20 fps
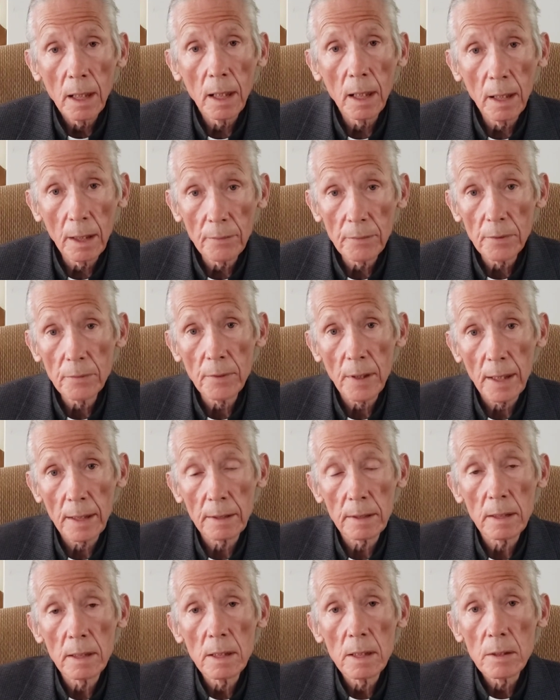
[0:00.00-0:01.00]
other
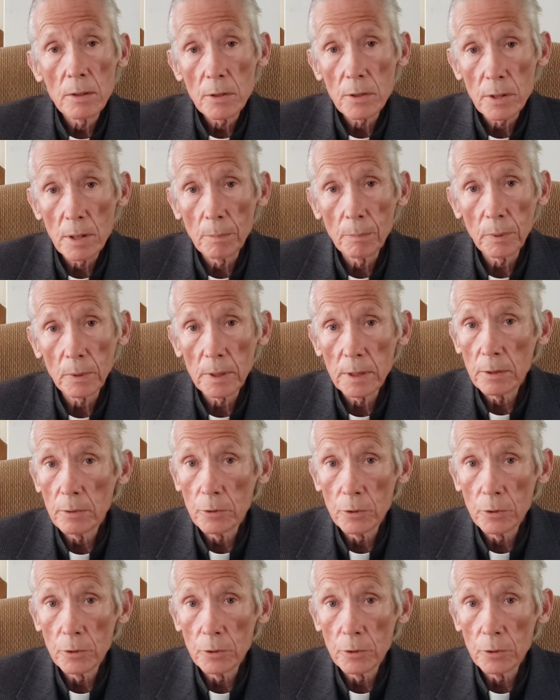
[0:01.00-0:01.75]
than simply